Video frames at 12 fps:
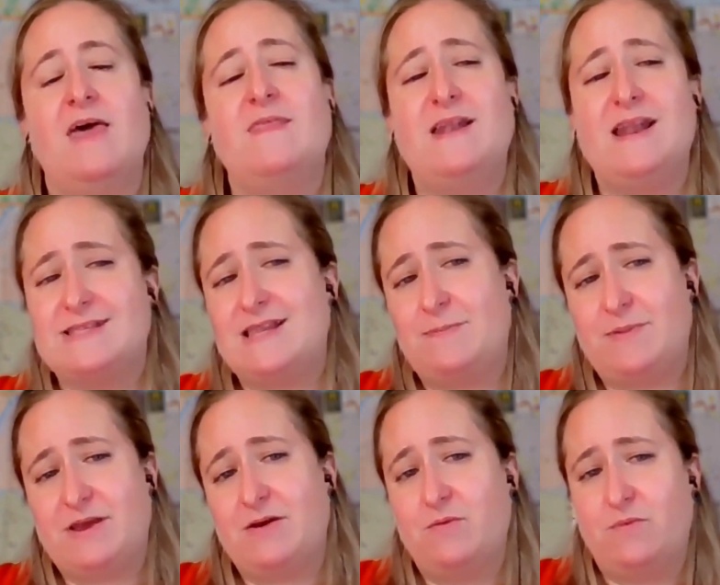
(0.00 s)
The next
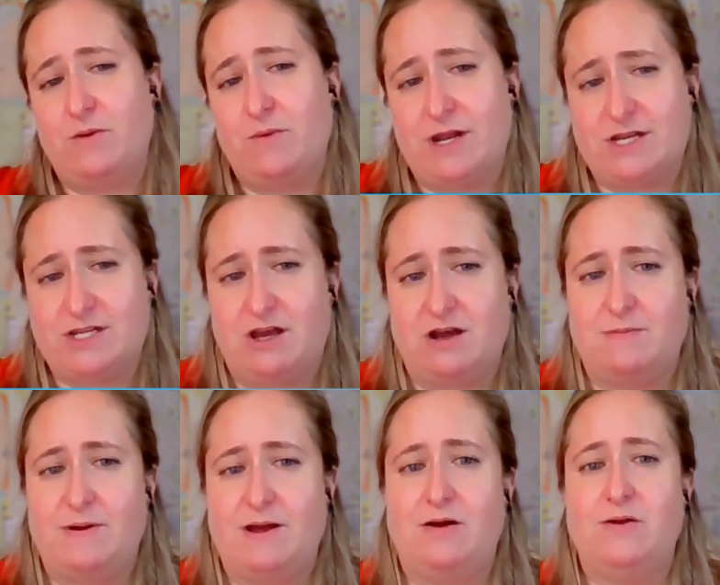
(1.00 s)
topic we want to talk
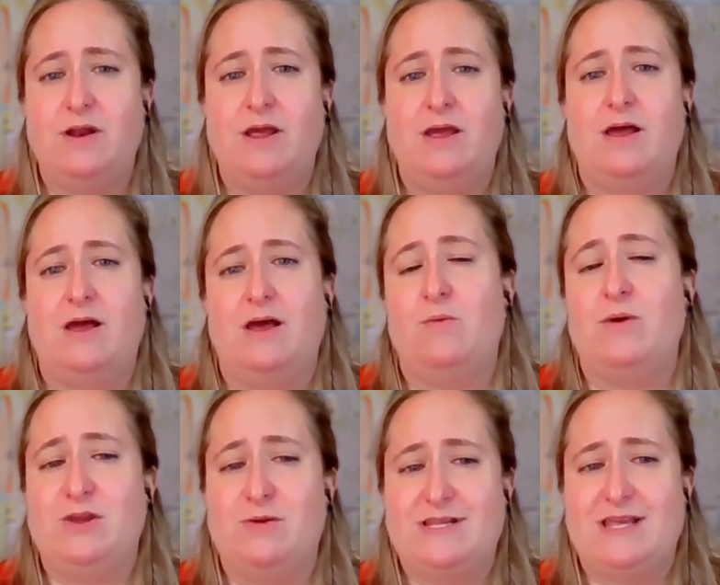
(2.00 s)
about when
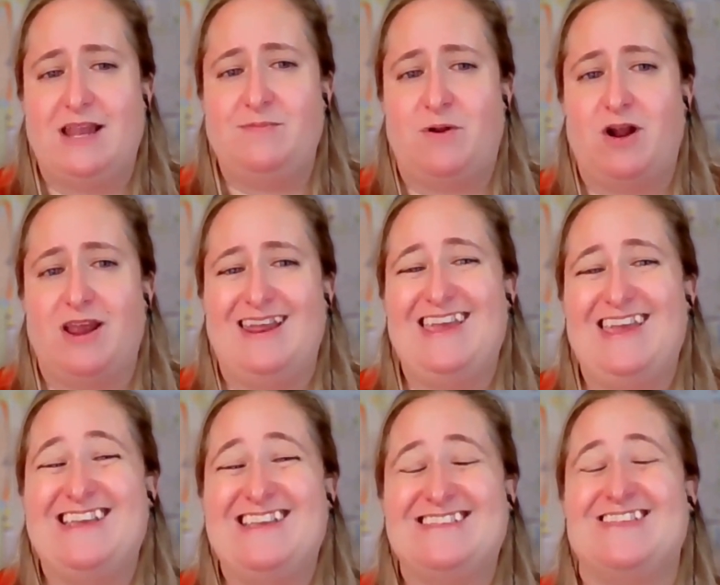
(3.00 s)
you attend bargaining
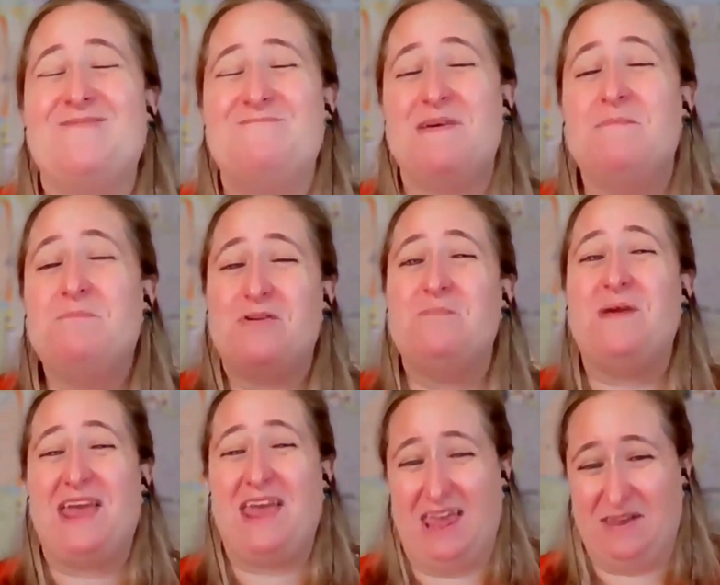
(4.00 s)
is member
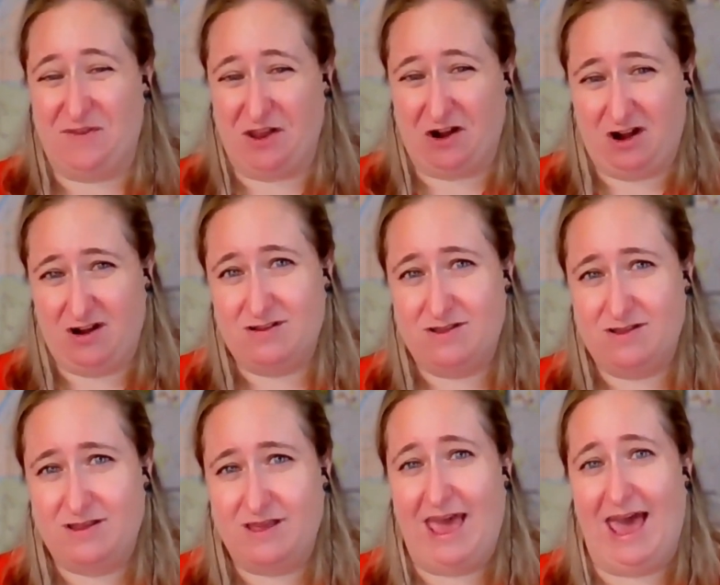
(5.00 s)
behavior
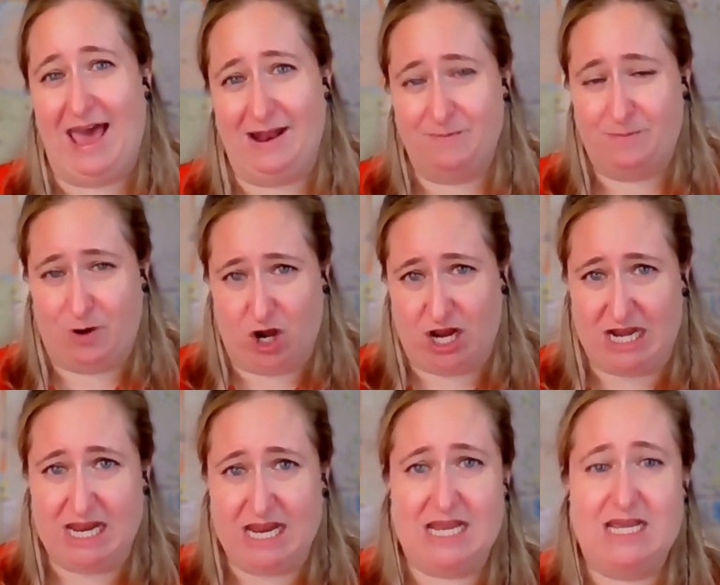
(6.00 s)
at
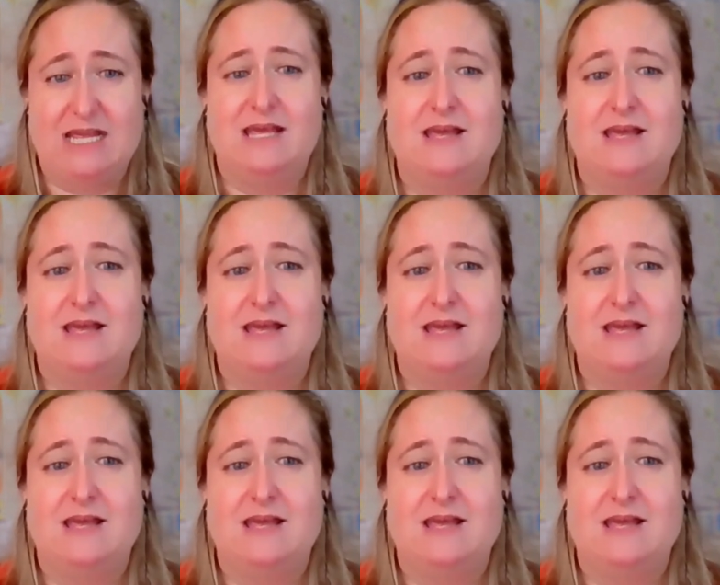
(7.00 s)
bargaining.